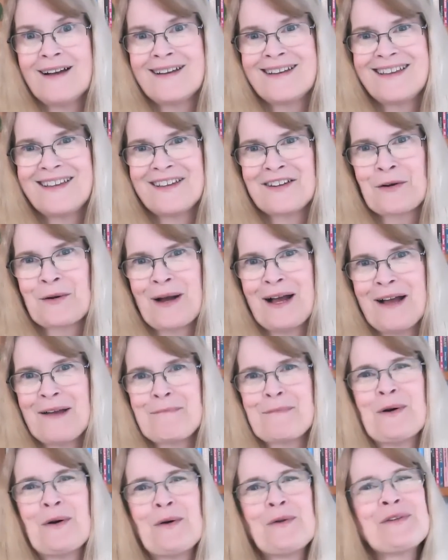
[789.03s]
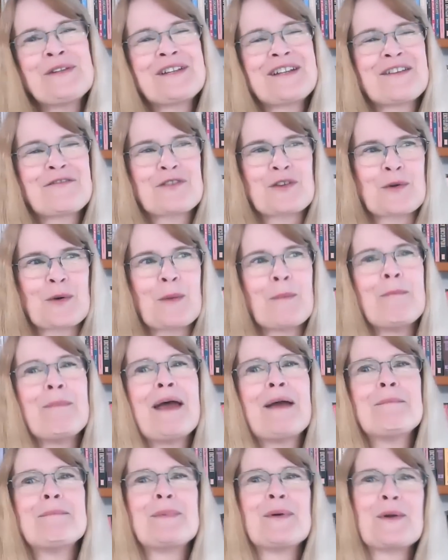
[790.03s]
You know, I'm old enough to
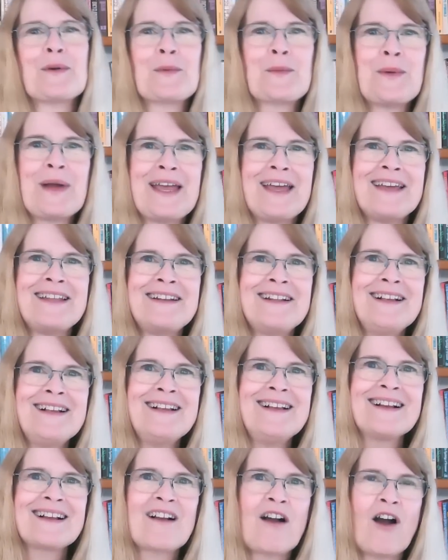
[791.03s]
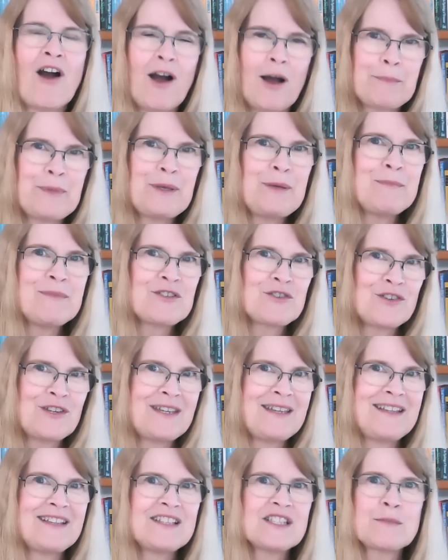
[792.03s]
remember when copy
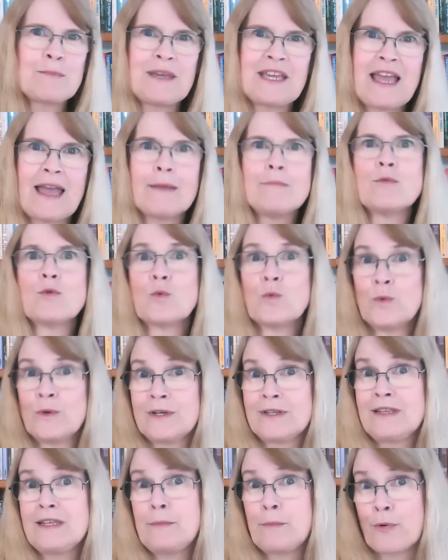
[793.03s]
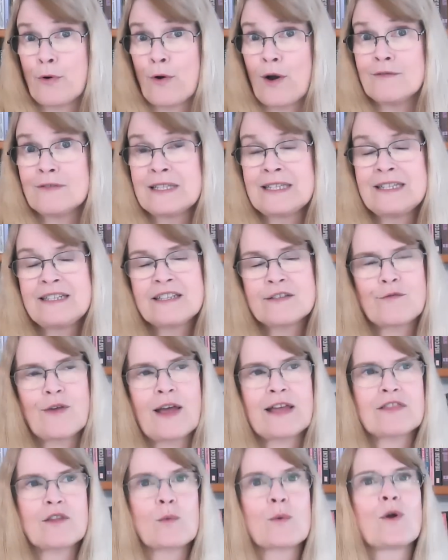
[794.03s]
machines became really prevalent. In
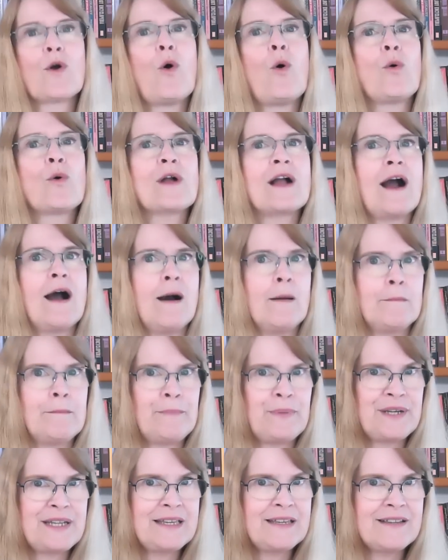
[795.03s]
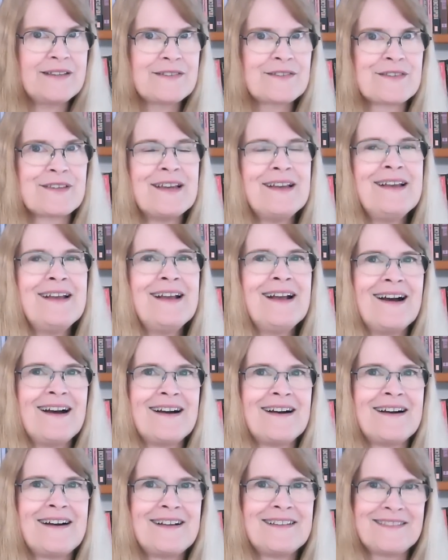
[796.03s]
fact, there were whole companies
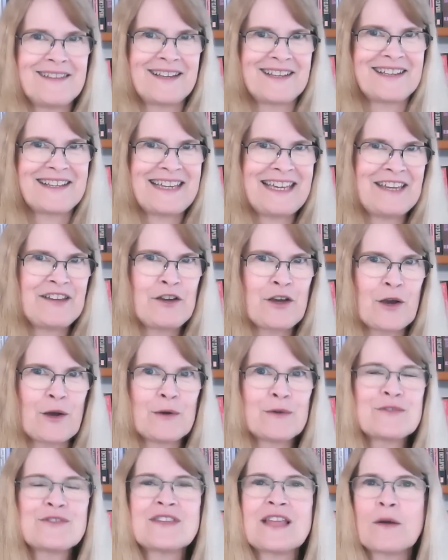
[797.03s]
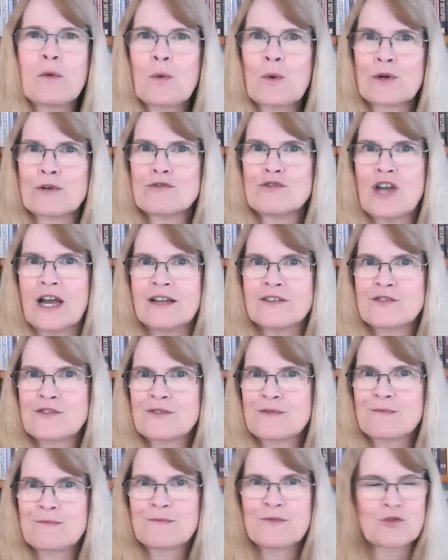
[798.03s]
like Kinko's that were
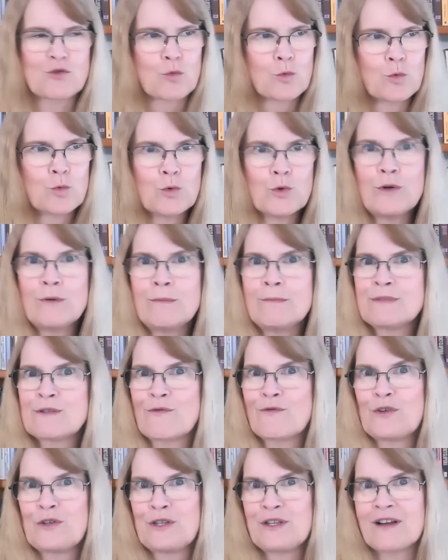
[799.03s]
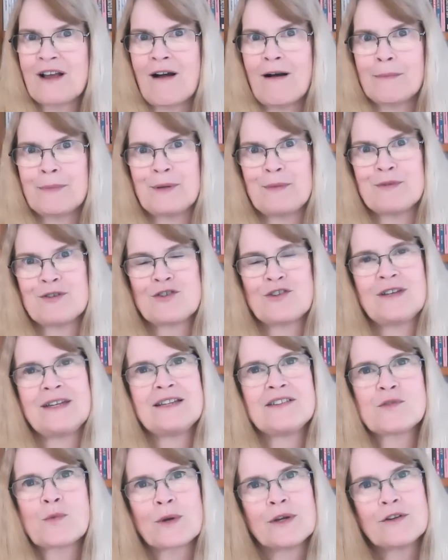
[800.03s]
just rooms full of copy
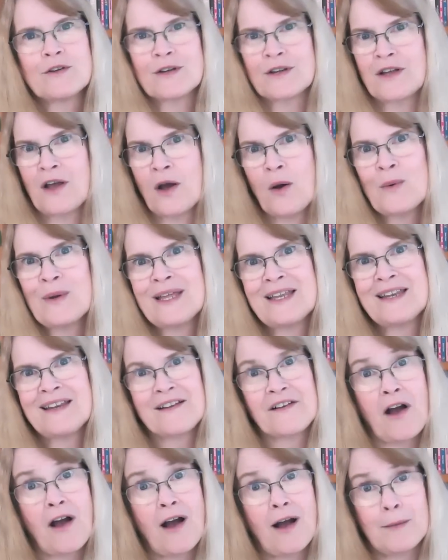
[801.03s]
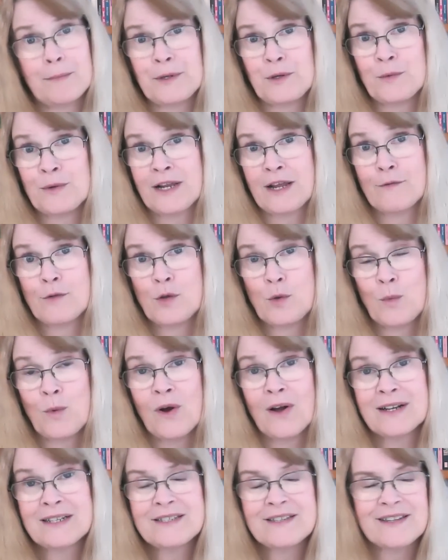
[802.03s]
machines where you could go in and copy whatever you
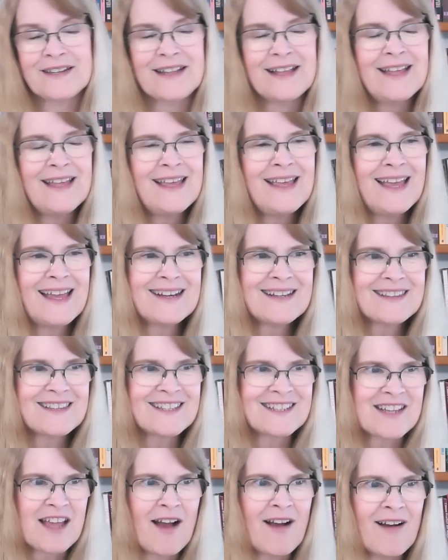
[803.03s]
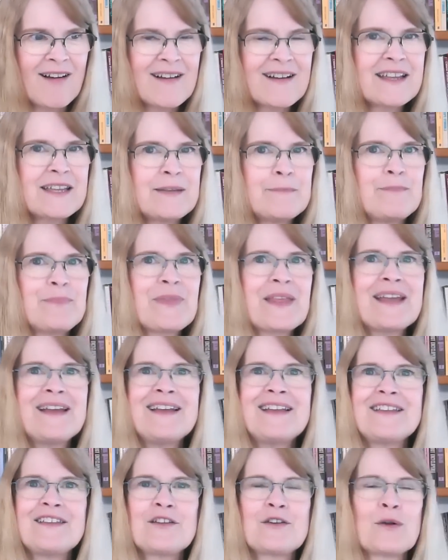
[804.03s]
wanted. And at the time,
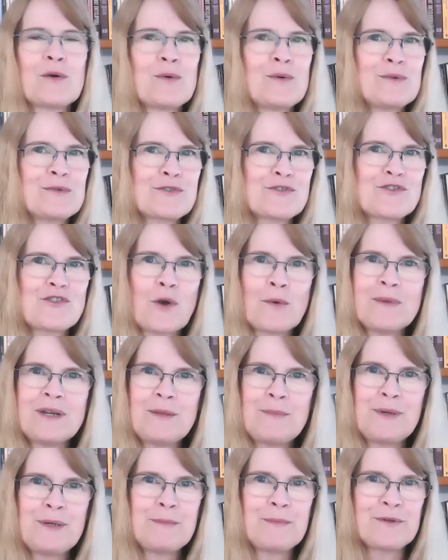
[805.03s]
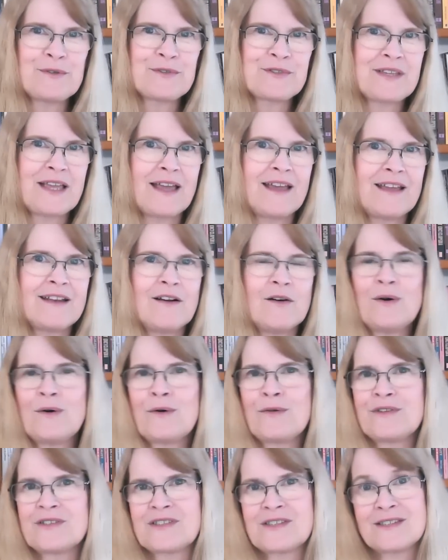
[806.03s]
you know, so many people said,
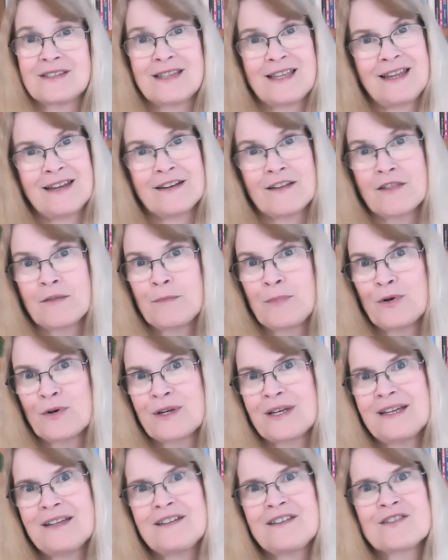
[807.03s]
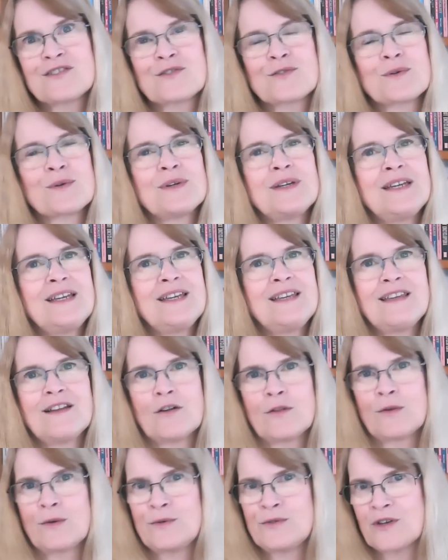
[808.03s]
oh, this is the end of the book industry. You
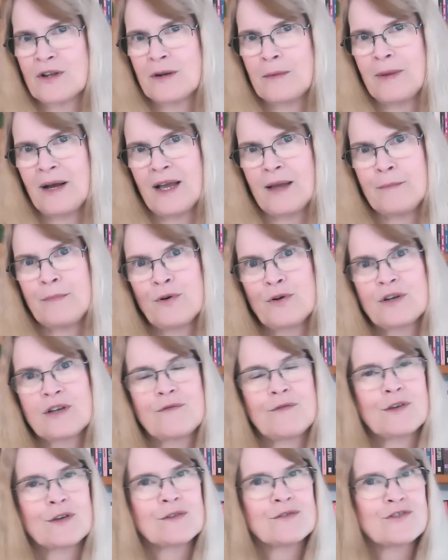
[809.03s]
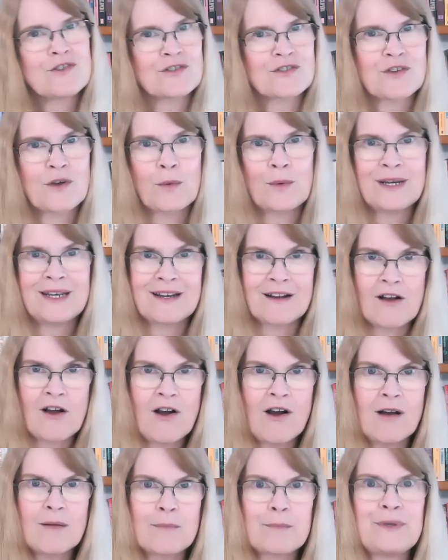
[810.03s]
know, who's going to buy a book if you can just go in and
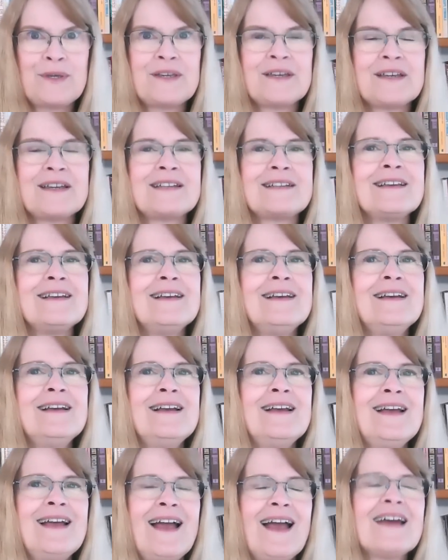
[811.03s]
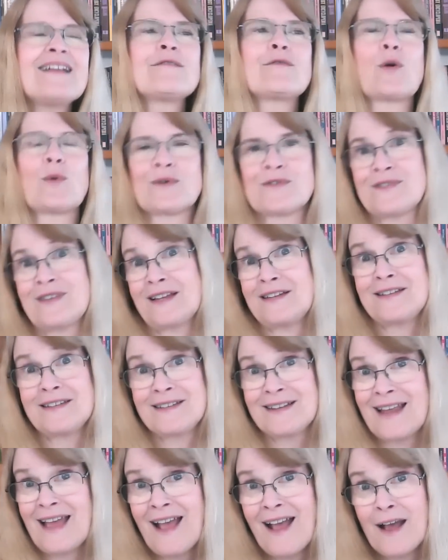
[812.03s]
copy it? And of course, that
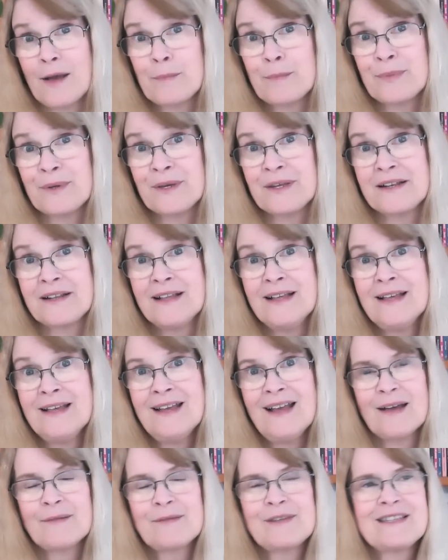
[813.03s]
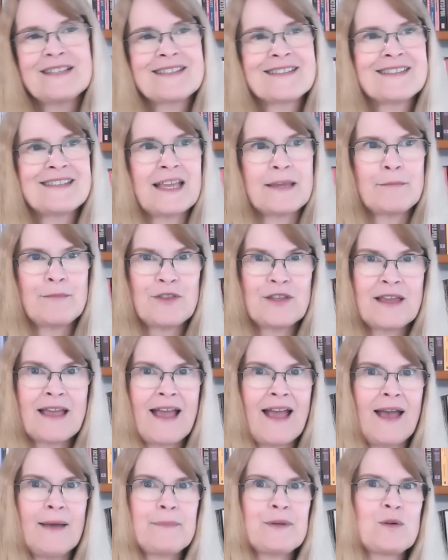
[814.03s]
didn't happen. I mean, the same thing
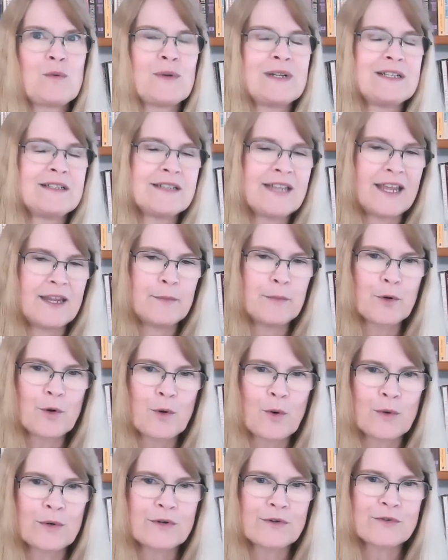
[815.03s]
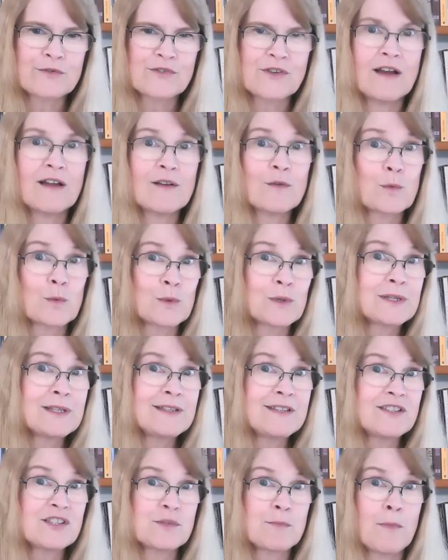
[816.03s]
happened when tape recorders got
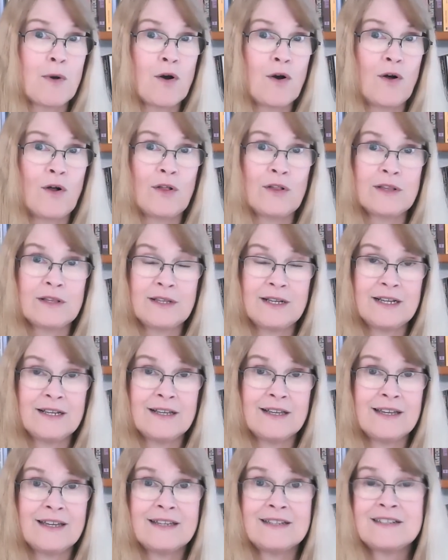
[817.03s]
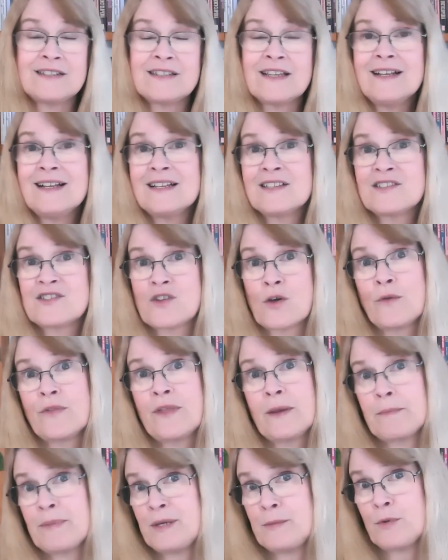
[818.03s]
really small and so
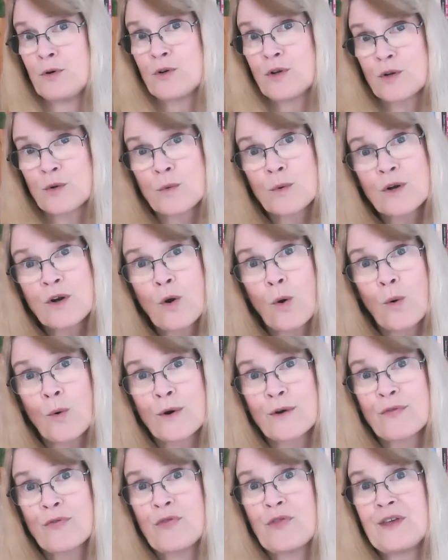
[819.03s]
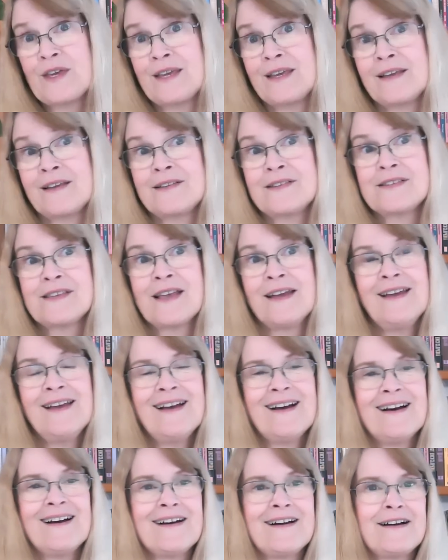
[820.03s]
that people could record things,
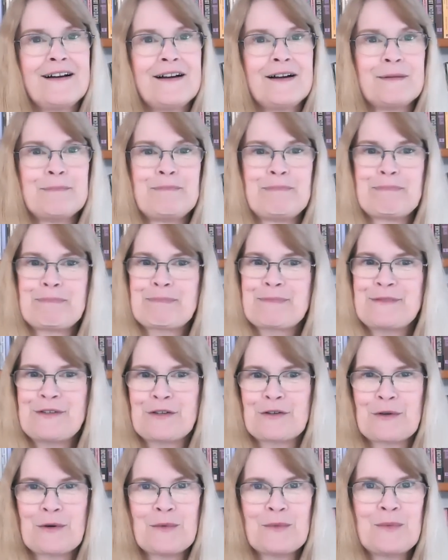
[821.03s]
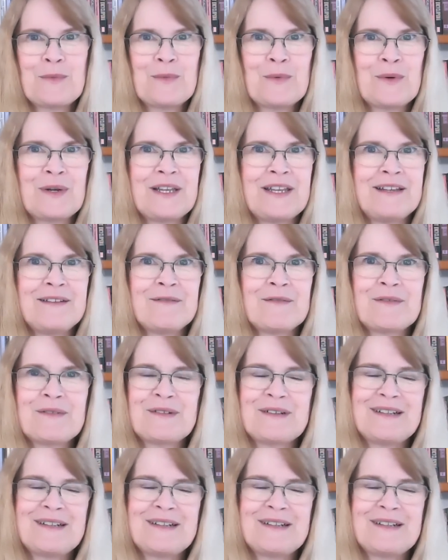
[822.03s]
you know, when...